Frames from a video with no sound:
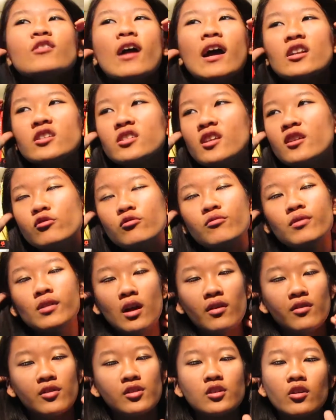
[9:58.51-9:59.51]
Gradually, as we read
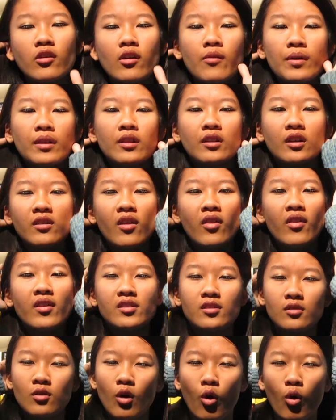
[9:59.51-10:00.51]
on the story, we learn that
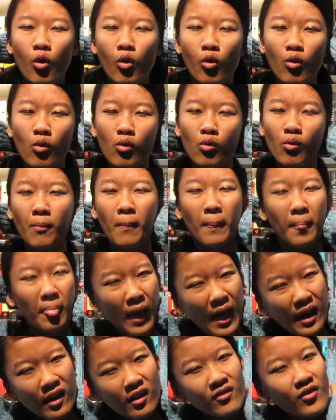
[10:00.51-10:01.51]
there's this whole,
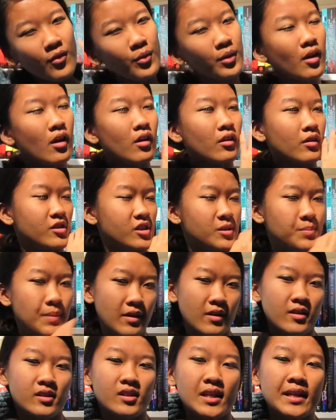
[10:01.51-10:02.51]
I don't know if I want to call it
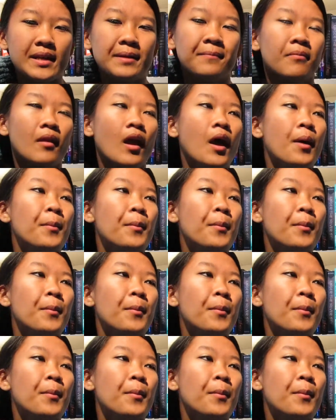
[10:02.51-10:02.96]
conspiracy,